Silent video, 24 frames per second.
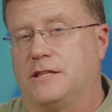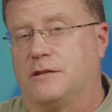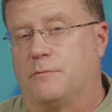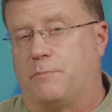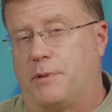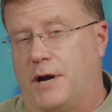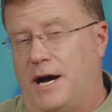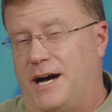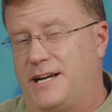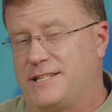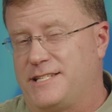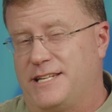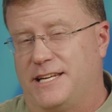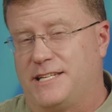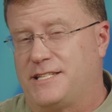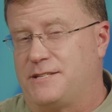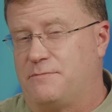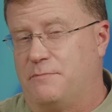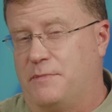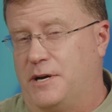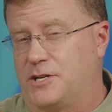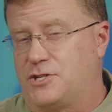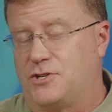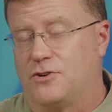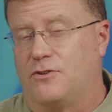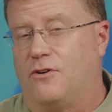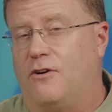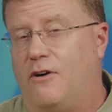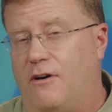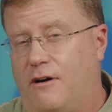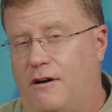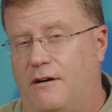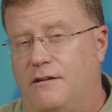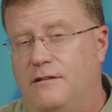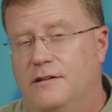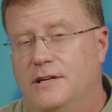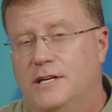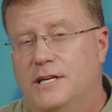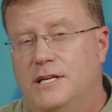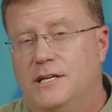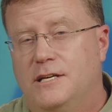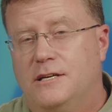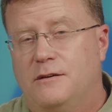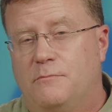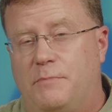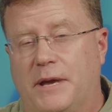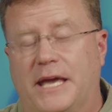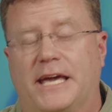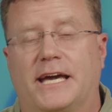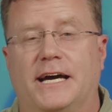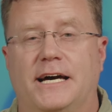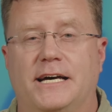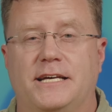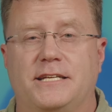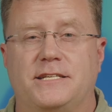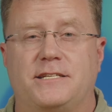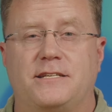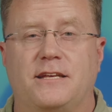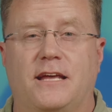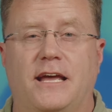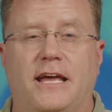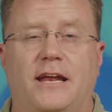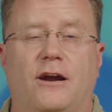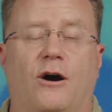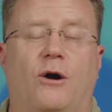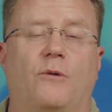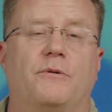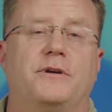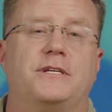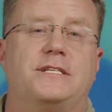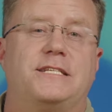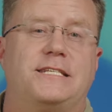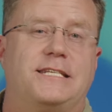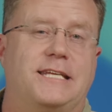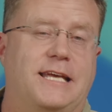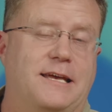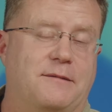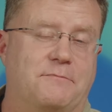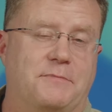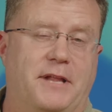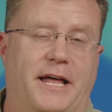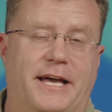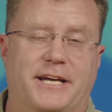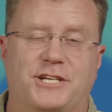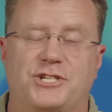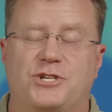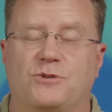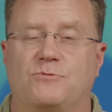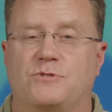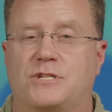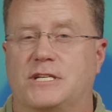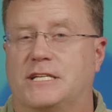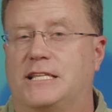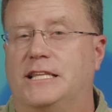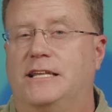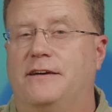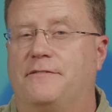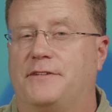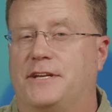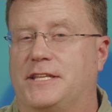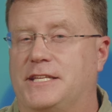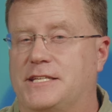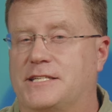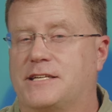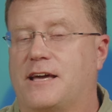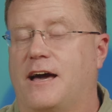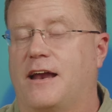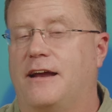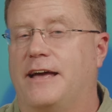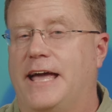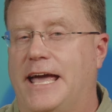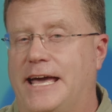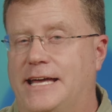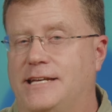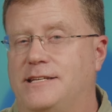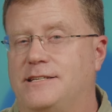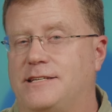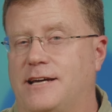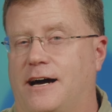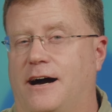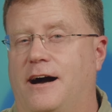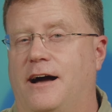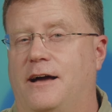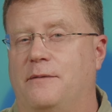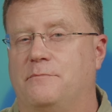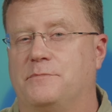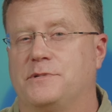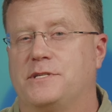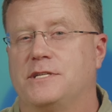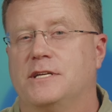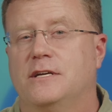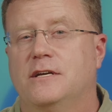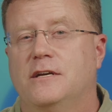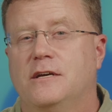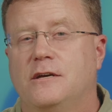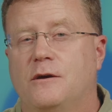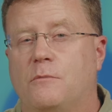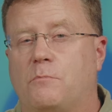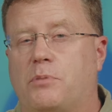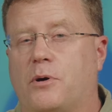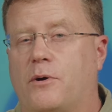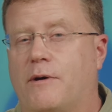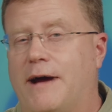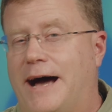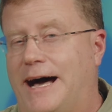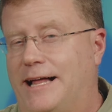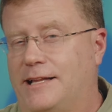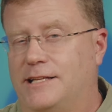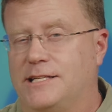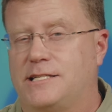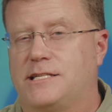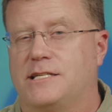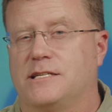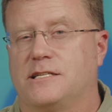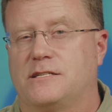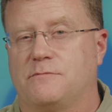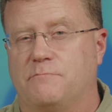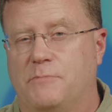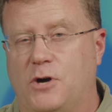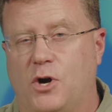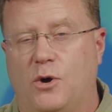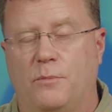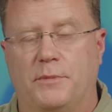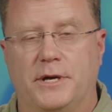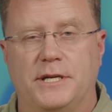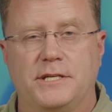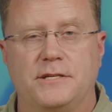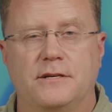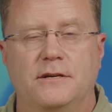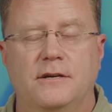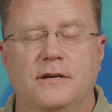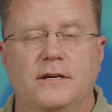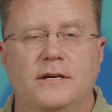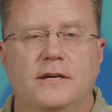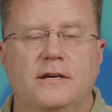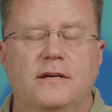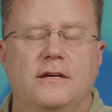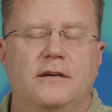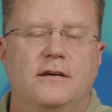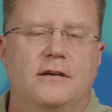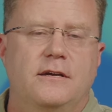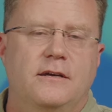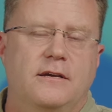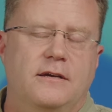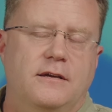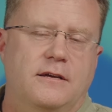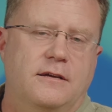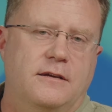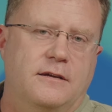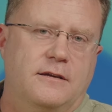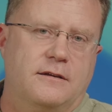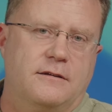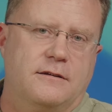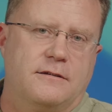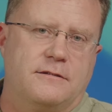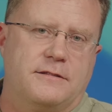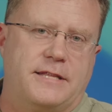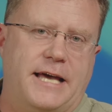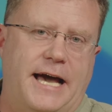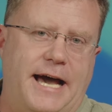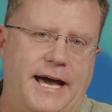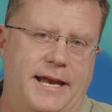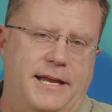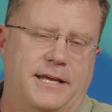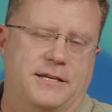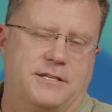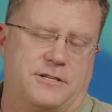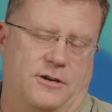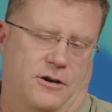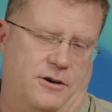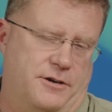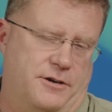in the process much at all, because it always seemed like she was just living in this kind of end times paralysis moment. That is